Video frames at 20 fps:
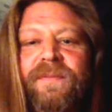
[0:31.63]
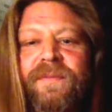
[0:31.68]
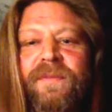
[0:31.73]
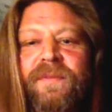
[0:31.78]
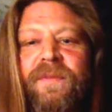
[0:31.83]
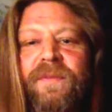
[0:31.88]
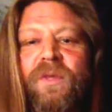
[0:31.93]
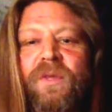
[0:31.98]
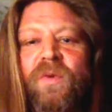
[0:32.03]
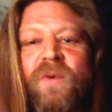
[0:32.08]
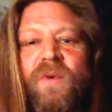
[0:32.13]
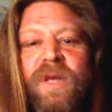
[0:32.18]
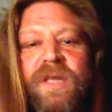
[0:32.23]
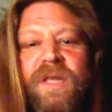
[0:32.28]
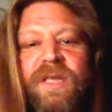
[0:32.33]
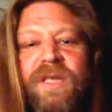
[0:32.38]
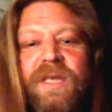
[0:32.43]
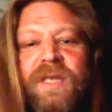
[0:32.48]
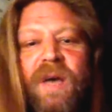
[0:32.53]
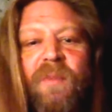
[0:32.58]
You
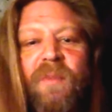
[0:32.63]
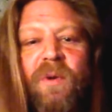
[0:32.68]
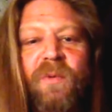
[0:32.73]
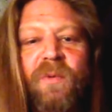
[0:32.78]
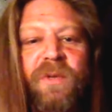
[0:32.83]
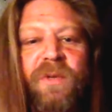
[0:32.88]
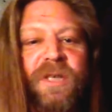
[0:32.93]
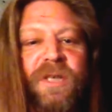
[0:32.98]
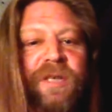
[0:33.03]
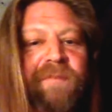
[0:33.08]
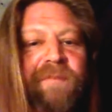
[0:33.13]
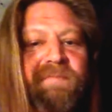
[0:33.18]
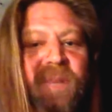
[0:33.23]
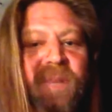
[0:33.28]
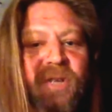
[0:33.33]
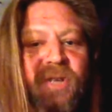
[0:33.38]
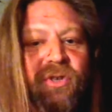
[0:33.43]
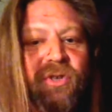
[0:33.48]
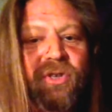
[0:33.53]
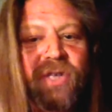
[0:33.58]
need someone with
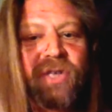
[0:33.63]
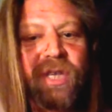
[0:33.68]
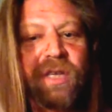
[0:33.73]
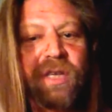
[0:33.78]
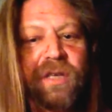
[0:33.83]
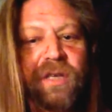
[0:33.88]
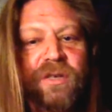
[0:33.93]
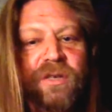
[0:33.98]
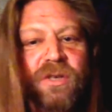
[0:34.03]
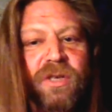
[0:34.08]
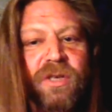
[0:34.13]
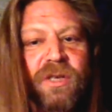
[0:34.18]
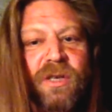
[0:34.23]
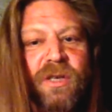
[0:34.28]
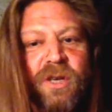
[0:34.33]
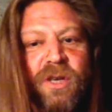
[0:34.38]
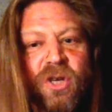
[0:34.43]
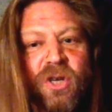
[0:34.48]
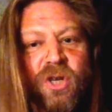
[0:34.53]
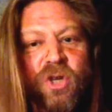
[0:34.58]
special skills.
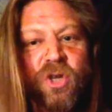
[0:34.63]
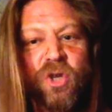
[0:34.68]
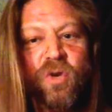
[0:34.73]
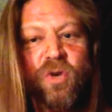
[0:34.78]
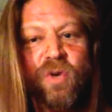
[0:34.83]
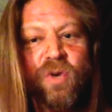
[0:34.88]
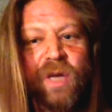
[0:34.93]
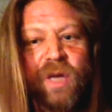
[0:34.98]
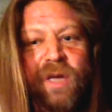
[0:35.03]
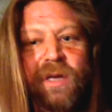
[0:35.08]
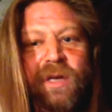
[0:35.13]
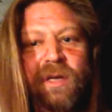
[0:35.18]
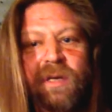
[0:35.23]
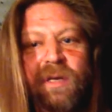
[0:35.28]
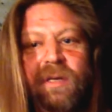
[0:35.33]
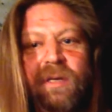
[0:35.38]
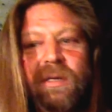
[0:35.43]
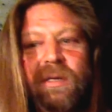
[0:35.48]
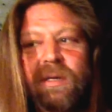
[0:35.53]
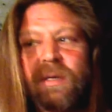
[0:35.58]
You need...
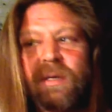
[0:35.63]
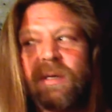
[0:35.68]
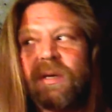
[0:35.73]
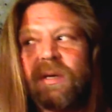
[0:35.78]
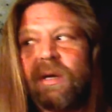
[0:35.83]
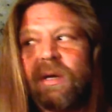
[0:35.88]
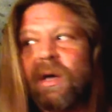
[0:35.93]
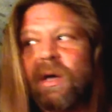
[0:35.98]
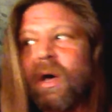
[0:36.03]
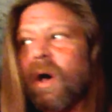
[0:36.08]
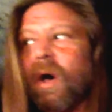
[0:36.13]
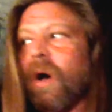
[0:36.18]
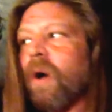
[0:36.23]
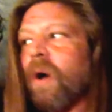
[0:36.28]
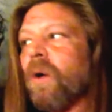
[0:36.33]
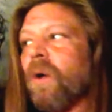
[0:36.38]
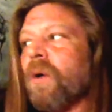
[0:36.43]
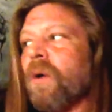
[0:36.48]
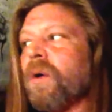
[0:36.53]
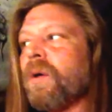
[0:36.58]

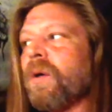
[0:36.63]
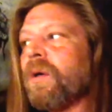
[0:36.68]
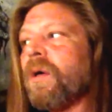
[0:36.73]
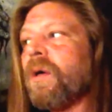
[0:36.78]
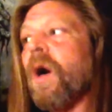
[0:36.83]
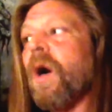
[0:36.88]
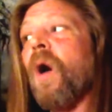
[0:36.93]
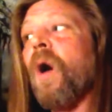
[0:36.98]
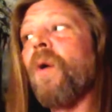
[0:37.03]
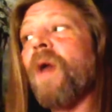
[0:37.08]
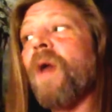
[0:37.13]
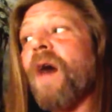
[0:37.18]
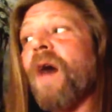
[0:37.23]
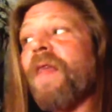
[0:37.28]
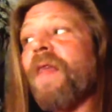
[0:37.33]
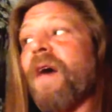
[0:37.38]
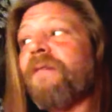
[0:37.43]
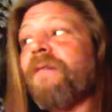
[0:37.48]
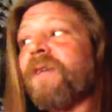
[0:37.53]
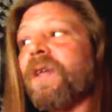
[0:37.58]
Oh, not
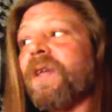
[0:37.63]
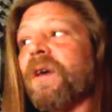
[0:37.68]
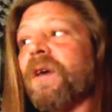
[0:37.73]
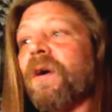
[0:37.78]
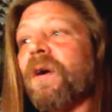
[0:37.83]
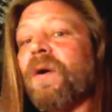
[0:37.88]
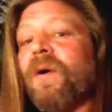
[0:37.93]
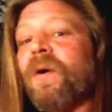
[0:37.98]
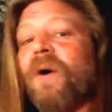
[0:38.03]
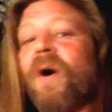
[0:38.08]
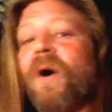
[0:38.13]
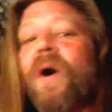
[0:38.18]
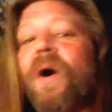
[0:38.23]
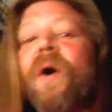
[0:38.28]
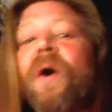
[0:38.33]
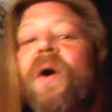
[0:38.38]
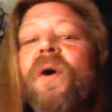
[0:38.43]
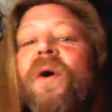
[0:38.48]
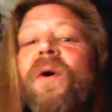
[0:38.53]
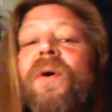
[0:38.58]
that video.
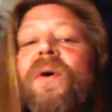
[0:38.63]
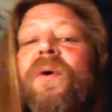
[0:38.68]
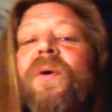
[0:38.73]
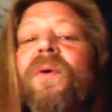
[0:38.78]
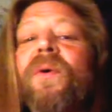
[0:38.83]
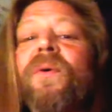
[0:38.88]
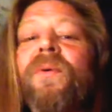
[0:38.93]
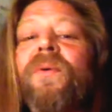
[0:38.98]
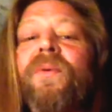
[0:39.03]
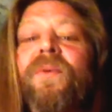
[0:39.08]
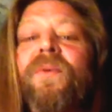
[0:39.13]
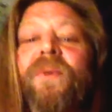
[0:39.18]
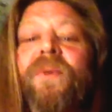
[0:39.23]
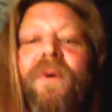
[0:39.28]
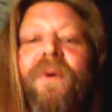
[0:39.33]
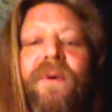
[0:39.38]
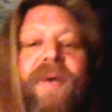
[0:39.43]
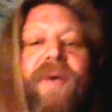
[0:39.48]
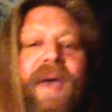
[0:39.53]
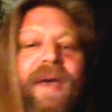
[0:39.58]
Oh,
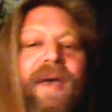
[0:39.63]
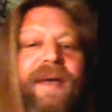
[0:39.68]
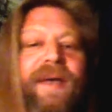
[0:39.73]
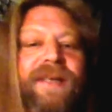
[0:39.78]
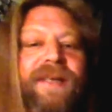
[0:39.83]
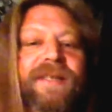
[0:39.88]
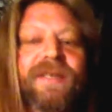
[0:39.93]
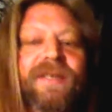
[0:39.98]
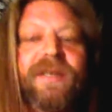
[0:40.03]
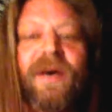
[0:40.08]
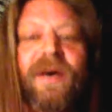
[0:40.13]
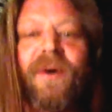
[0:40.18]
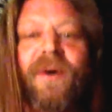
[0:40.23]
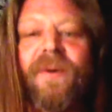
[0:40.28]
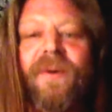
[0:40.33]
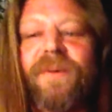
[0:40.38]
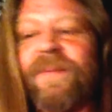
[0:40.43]
okay, so...